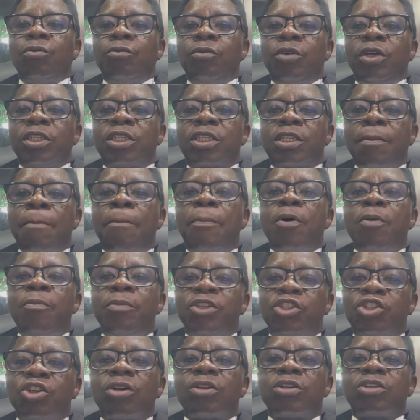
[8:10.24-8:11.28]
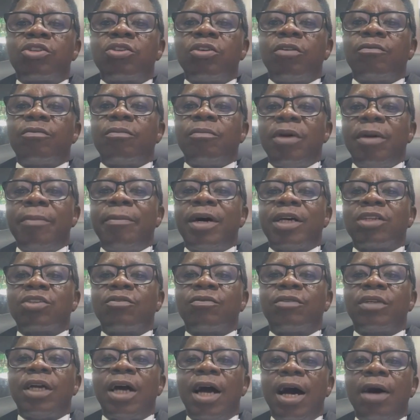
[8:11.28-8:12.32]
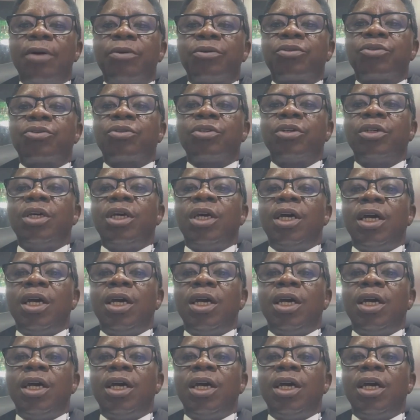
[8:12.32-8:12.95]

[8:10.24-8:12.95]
a simple majority of the members of the House